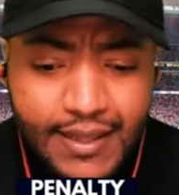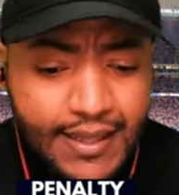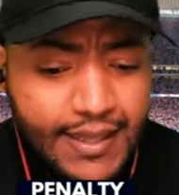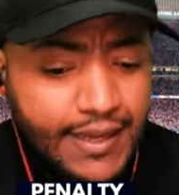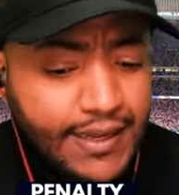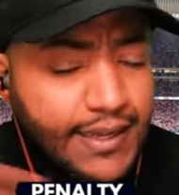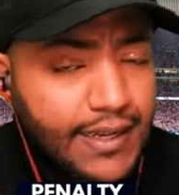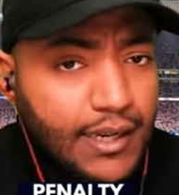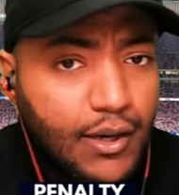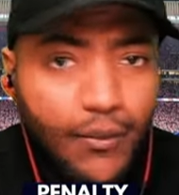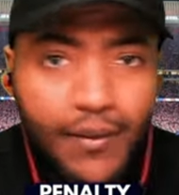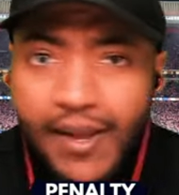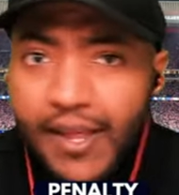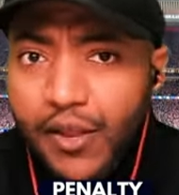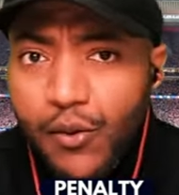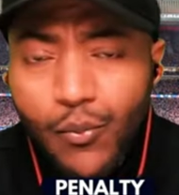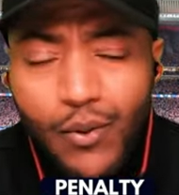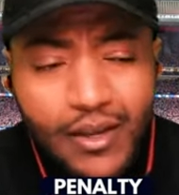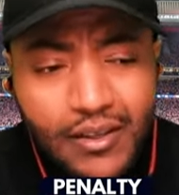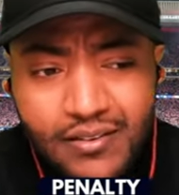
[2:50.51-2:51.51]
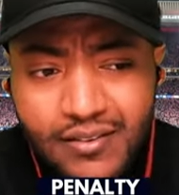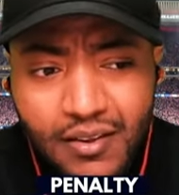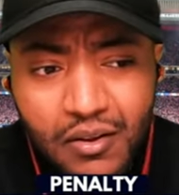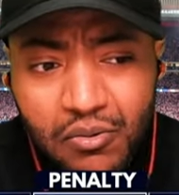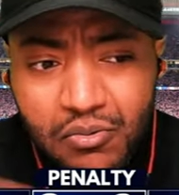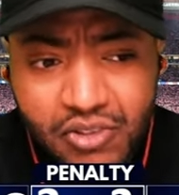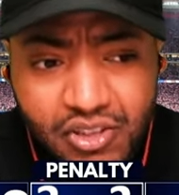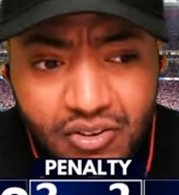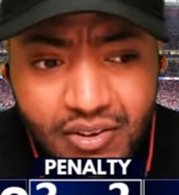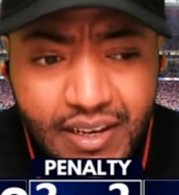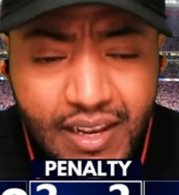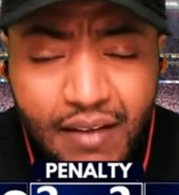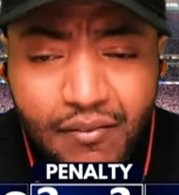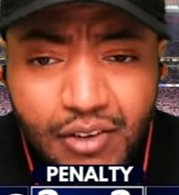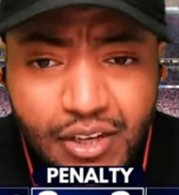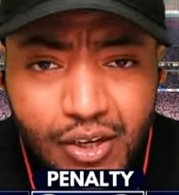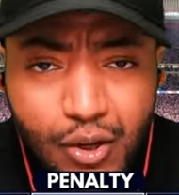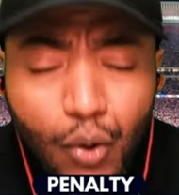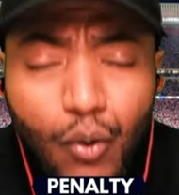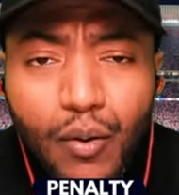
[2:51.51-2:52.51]
It could go anyway. So you
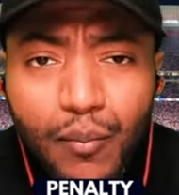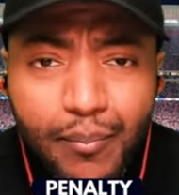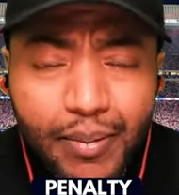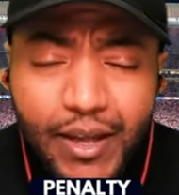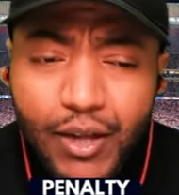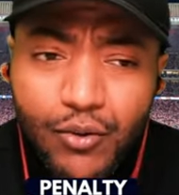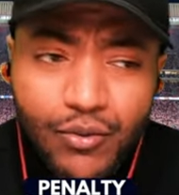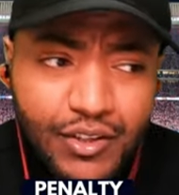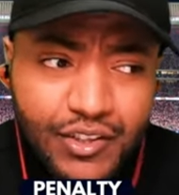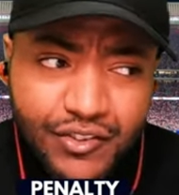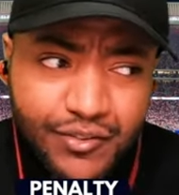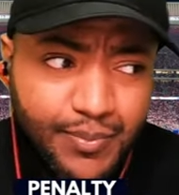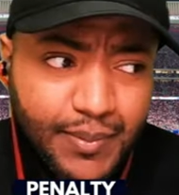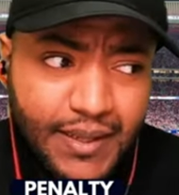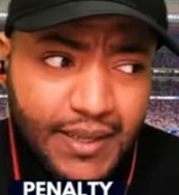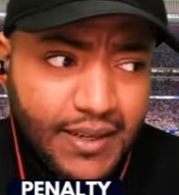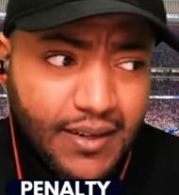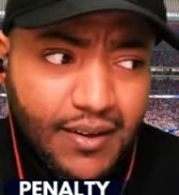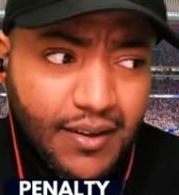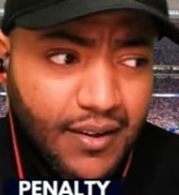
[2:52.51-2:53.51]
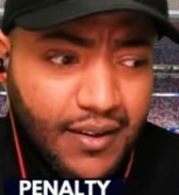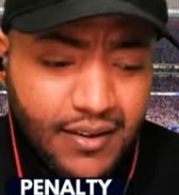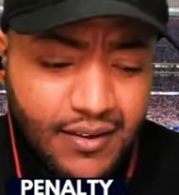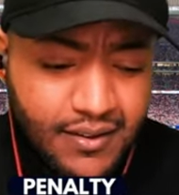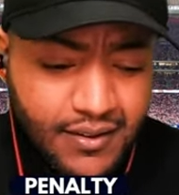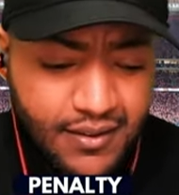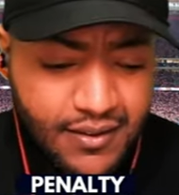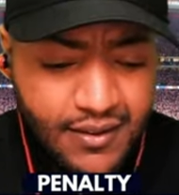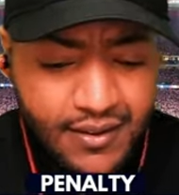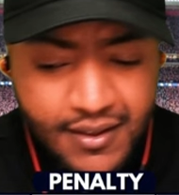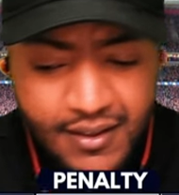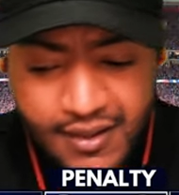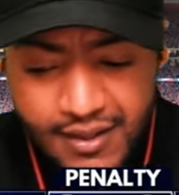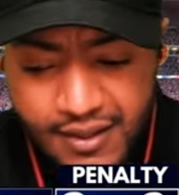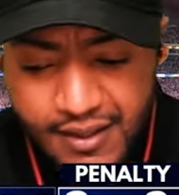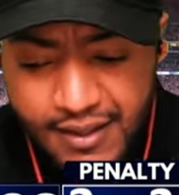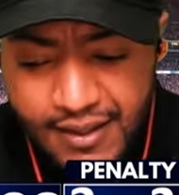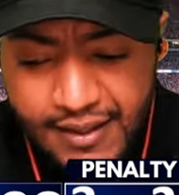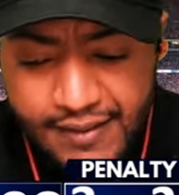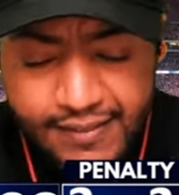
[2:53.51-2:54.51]
never know on penalties. But look,
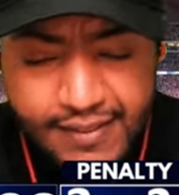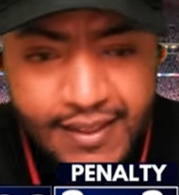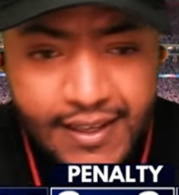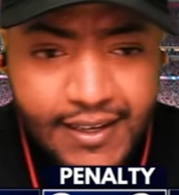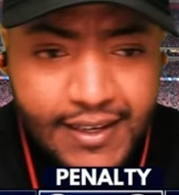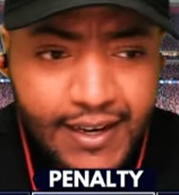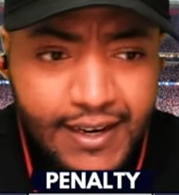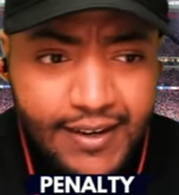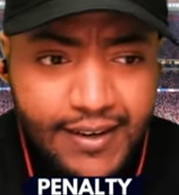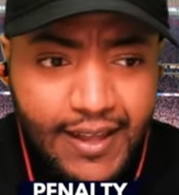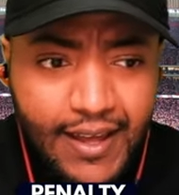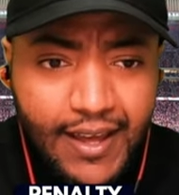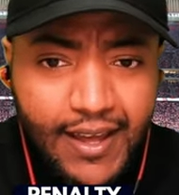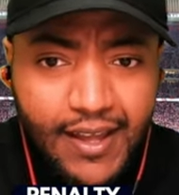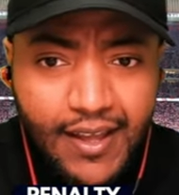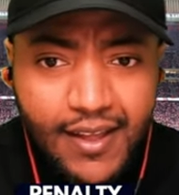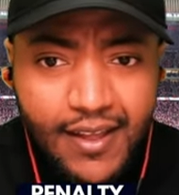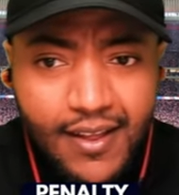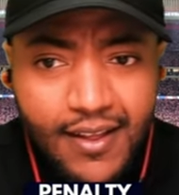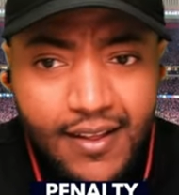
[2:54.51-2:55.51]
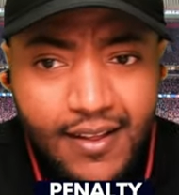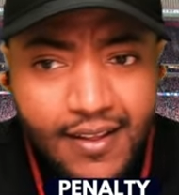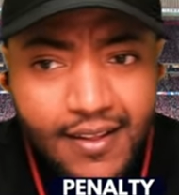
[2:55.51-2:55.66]
at the end of the day,